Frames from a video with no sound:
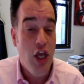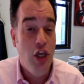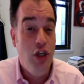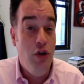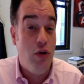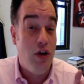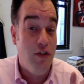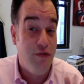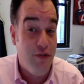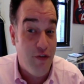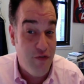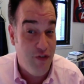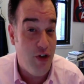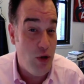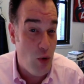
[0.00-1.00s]
You can
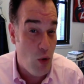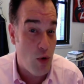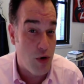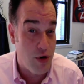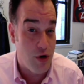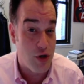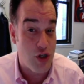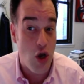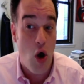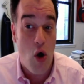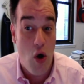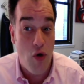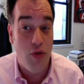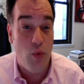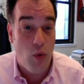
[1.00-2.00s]
fulfill orders
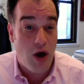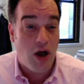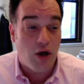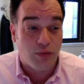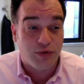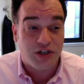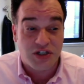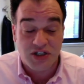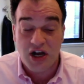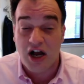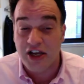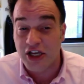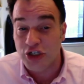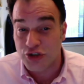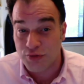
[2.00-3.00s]
all the while
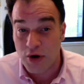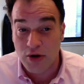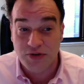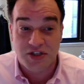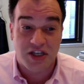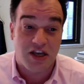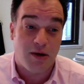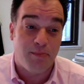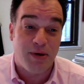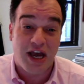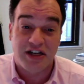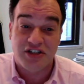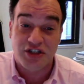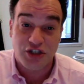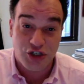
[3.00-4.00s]
restocking drones that come
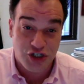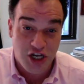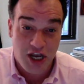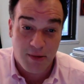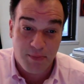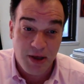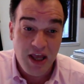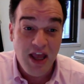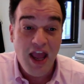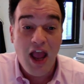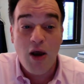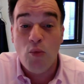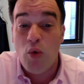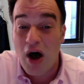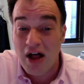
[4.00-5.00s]
back to the ship
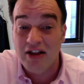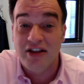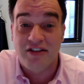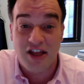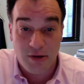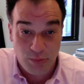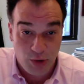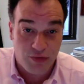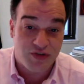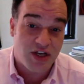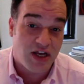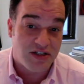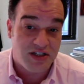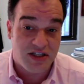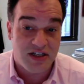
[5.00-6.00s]
while it then moves
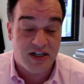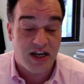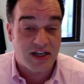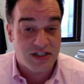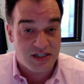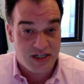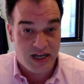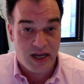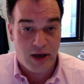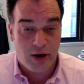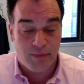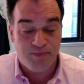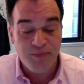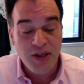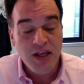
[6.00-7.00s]
on to the next town.